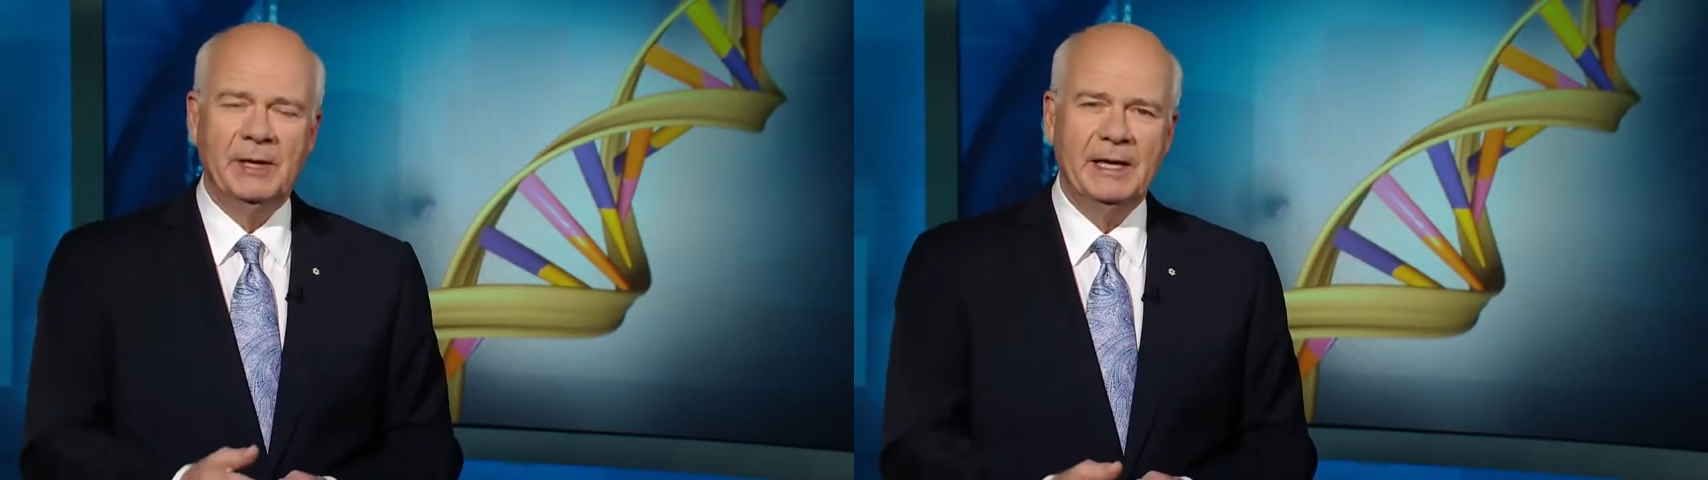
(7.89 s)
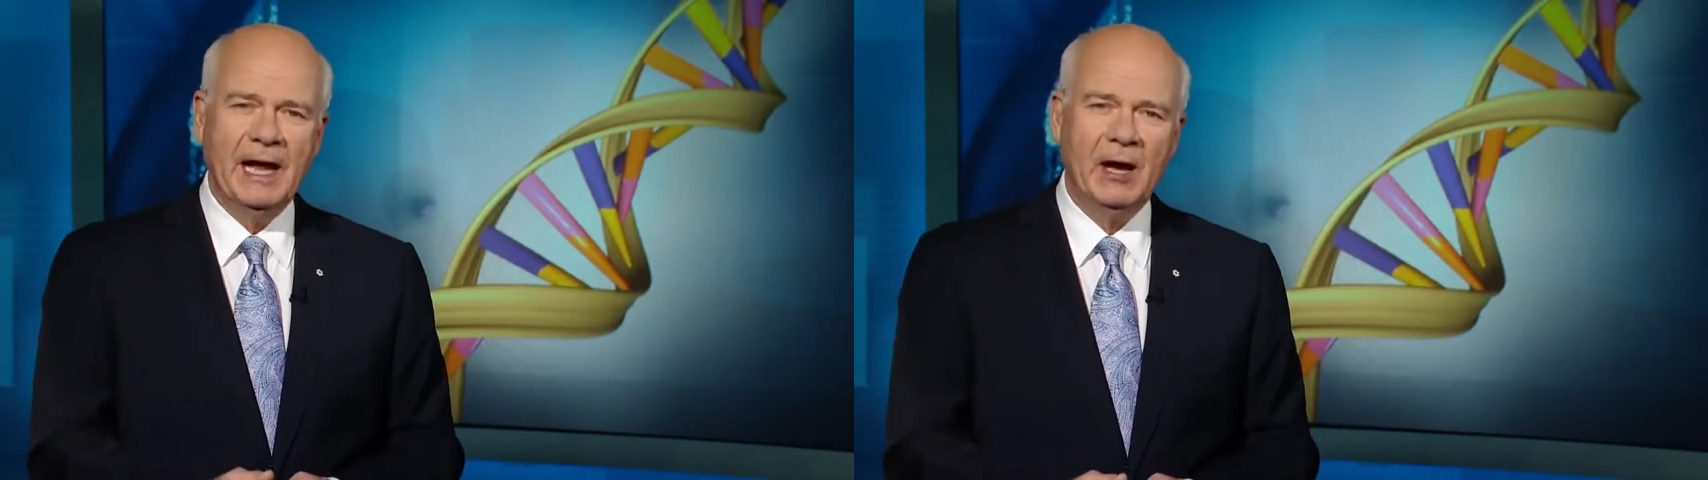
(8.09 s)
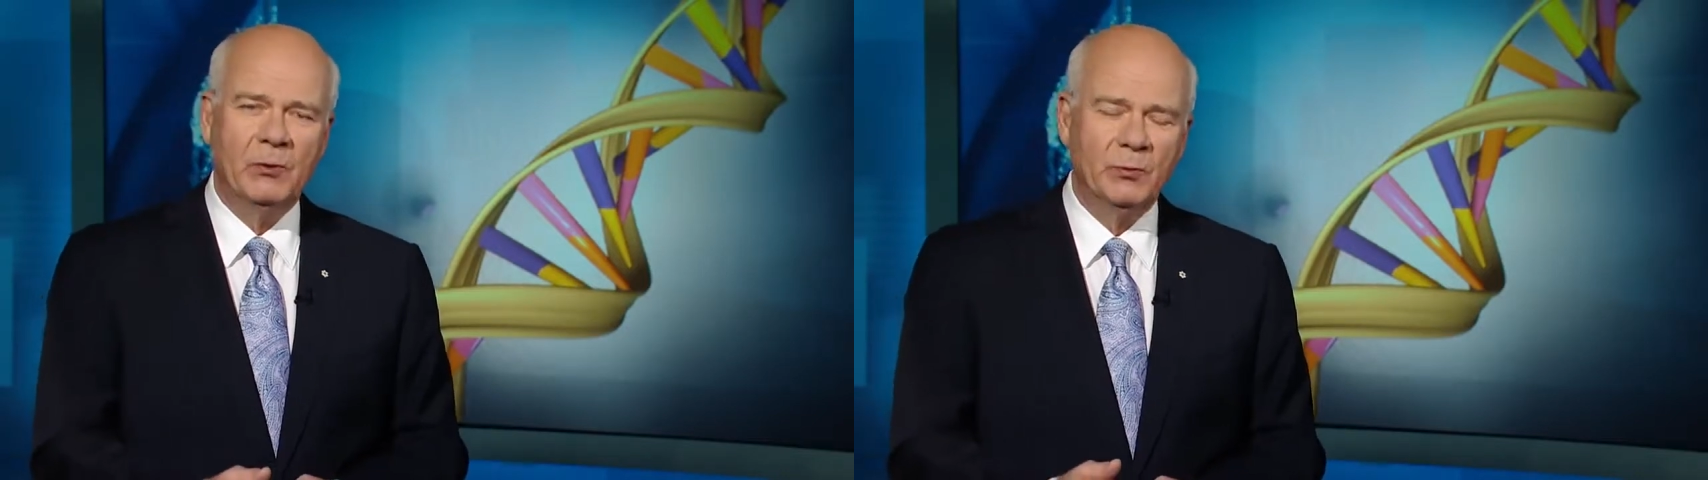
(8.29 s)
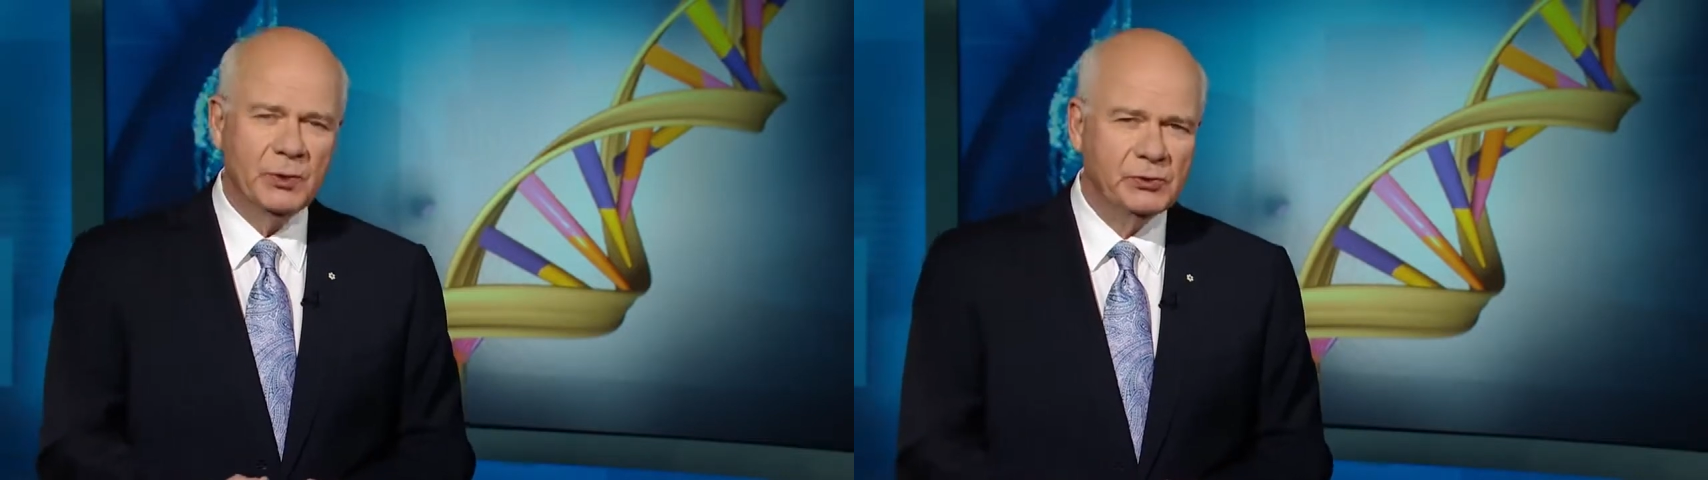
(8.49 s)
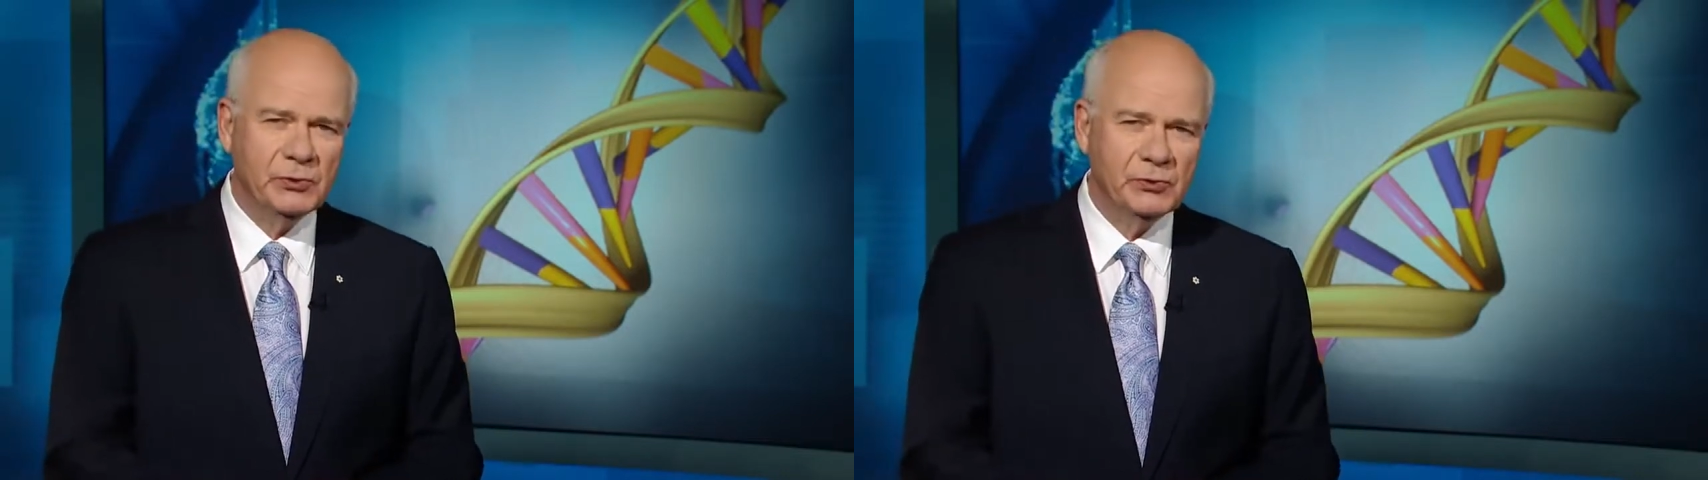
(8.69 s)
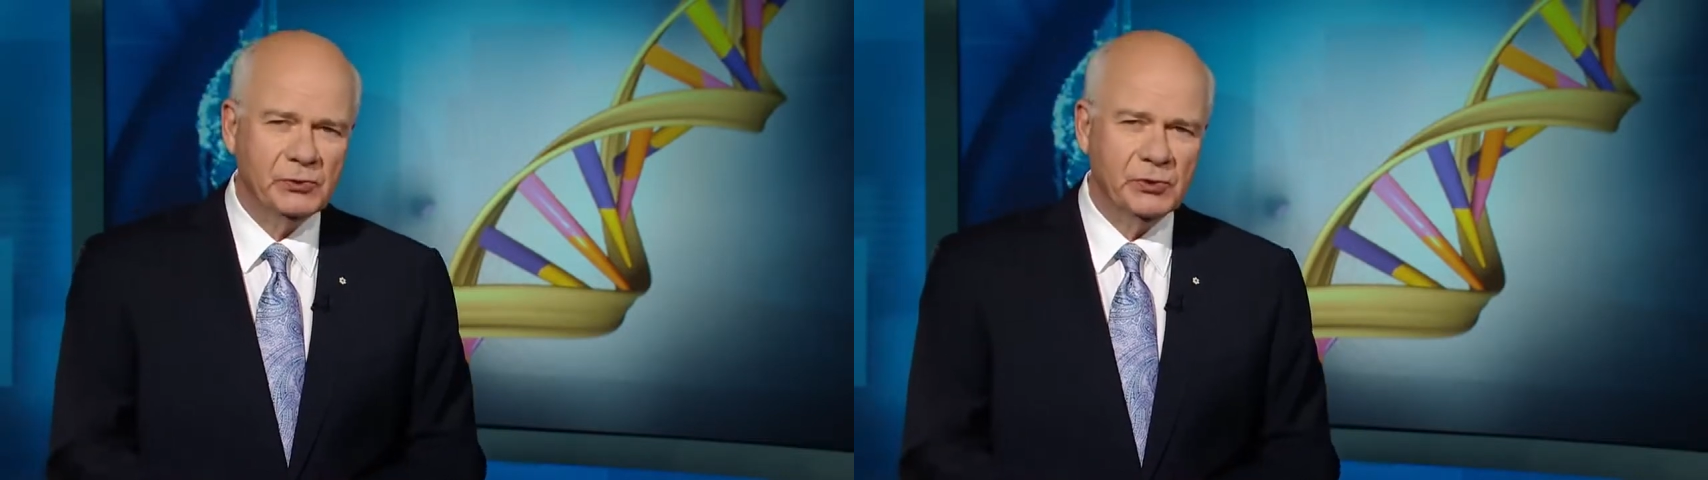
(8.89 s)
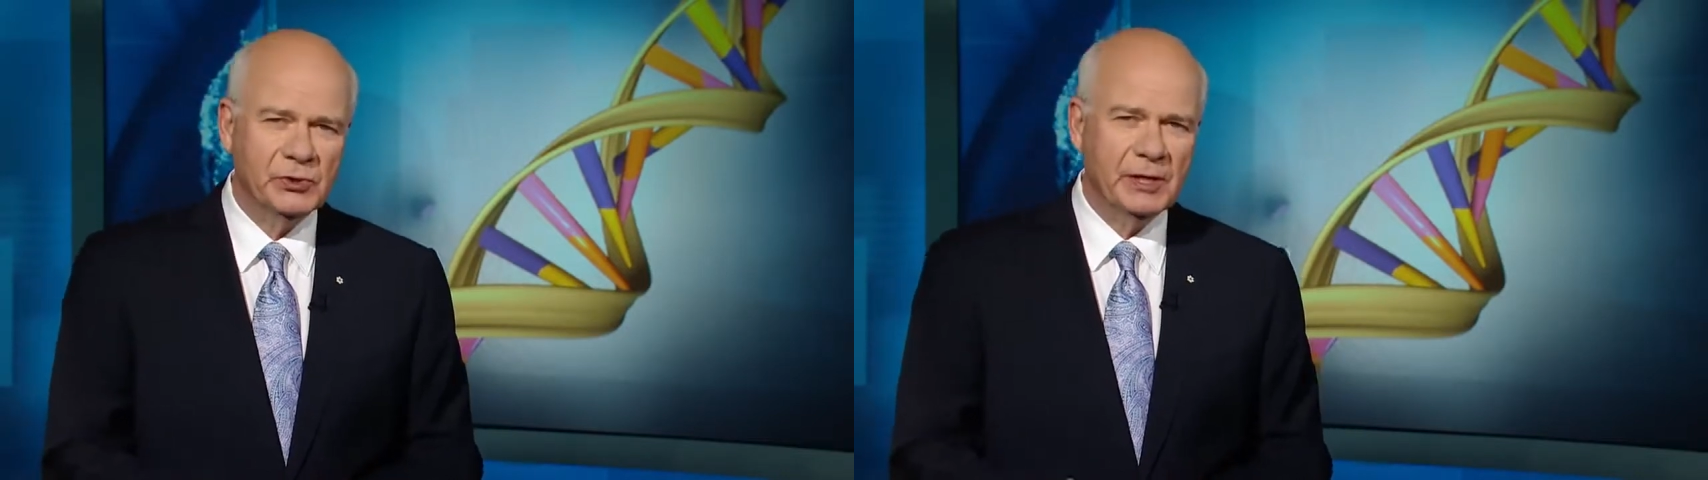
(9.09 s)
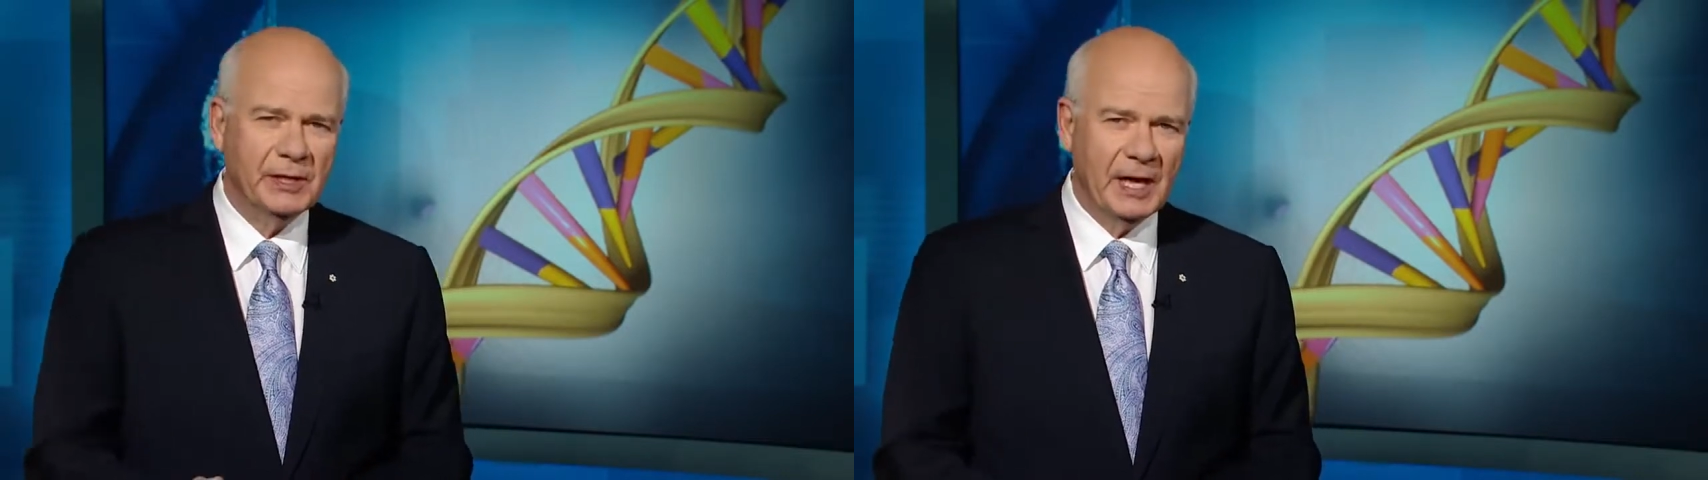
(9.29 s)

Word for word: But now, researchers